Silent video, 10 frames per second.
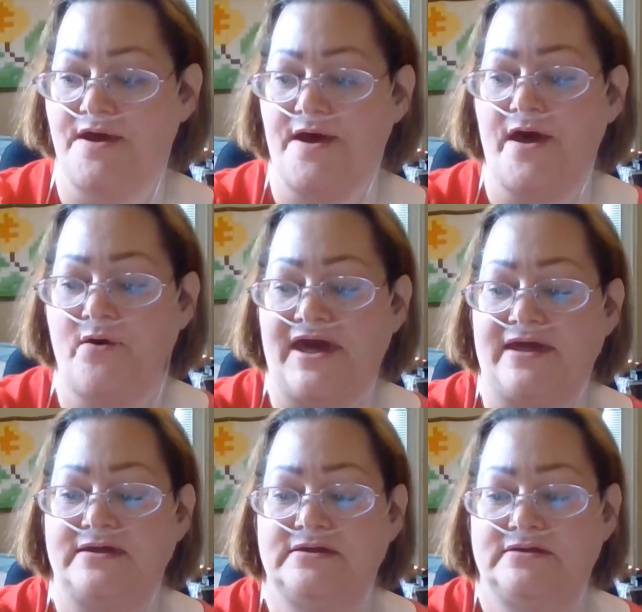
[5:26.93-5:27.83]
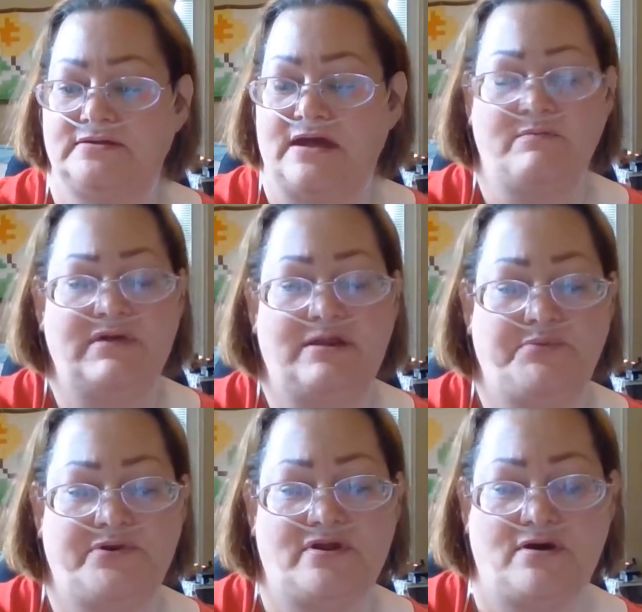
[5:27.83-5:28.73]
Okay, I'm going to
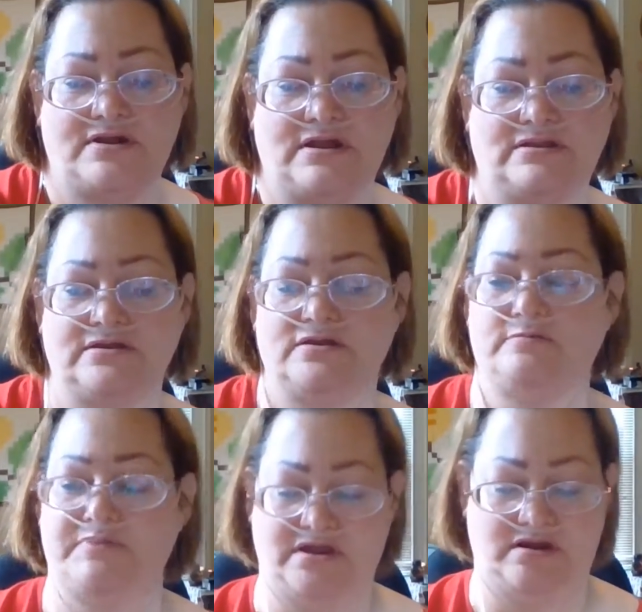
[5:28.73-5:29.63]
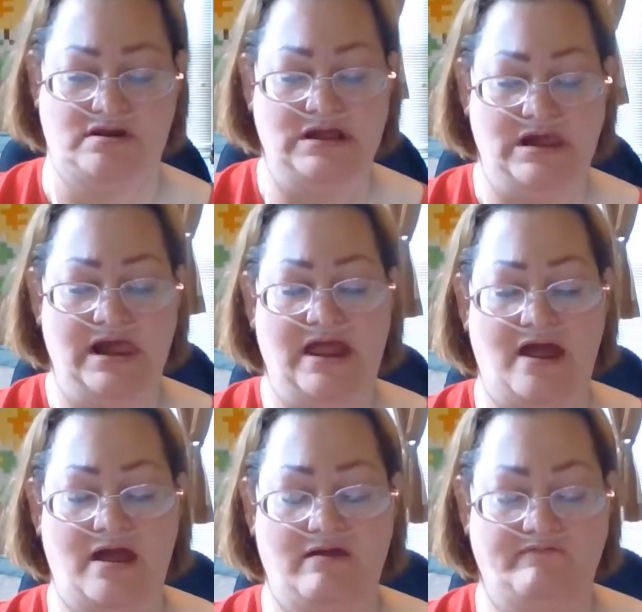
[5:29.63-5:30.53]
put on a little bit
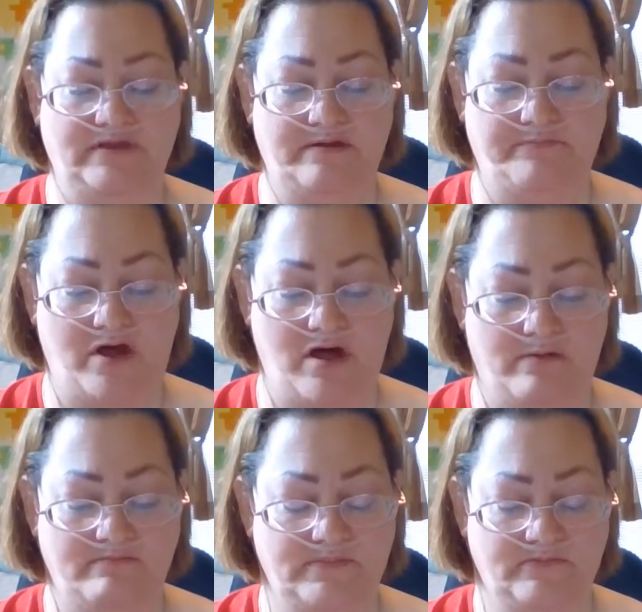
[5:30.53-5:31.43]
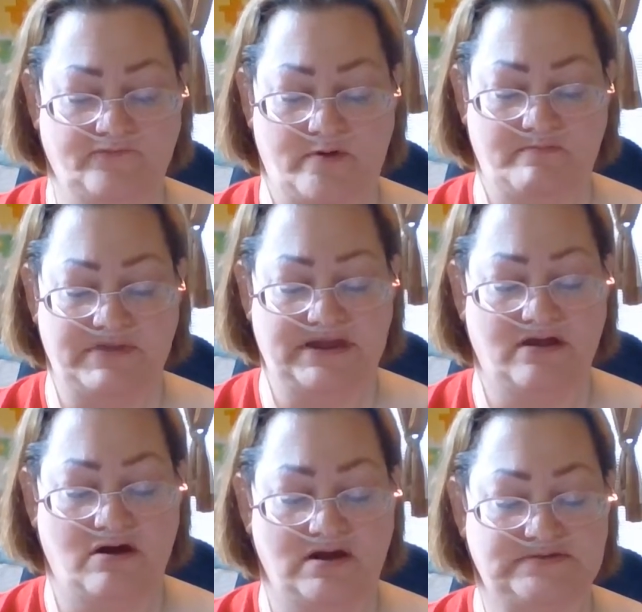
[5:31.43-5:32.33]
of lip balm from IT
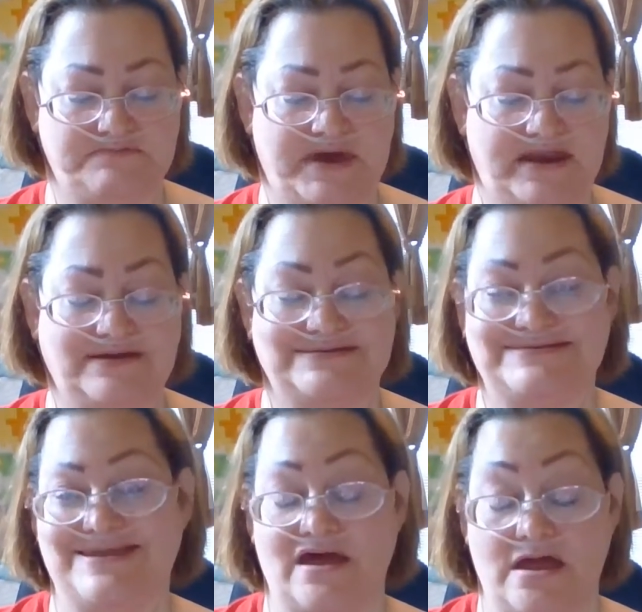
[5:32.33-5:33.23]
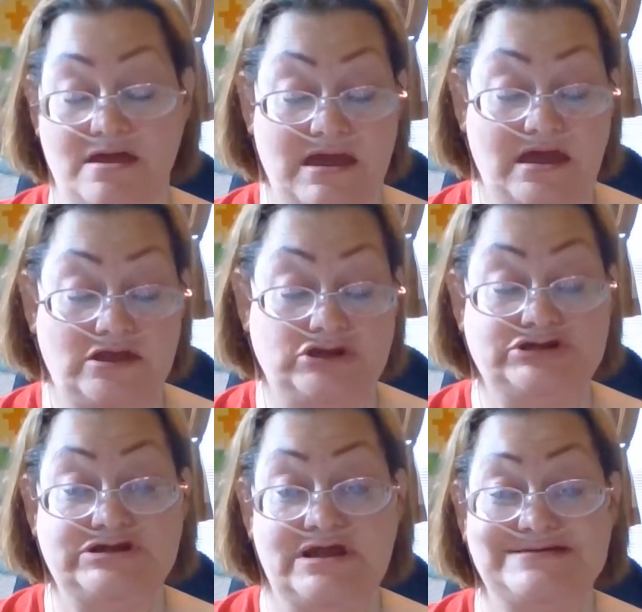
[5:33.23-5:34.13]
Cosmetics, the
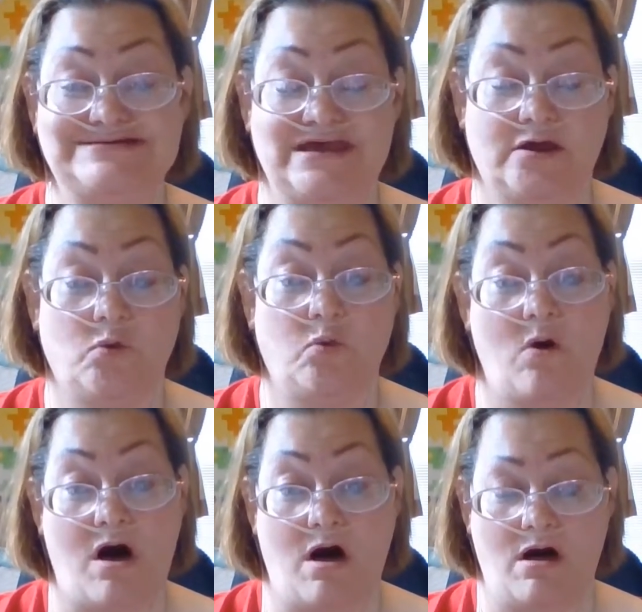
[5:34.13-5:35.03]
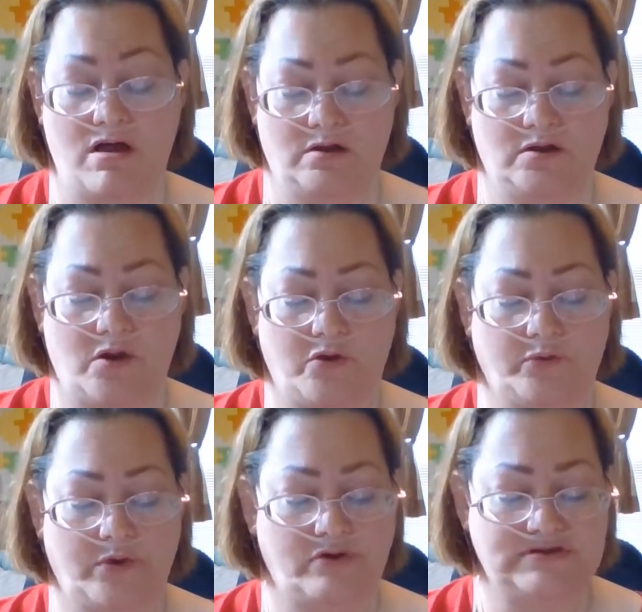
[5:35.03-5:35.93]
Je ne sais quoi
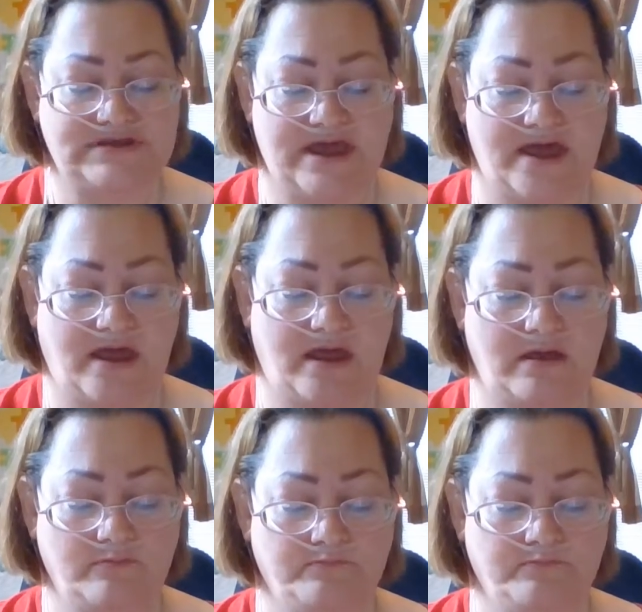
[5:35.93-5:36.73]
Rosé,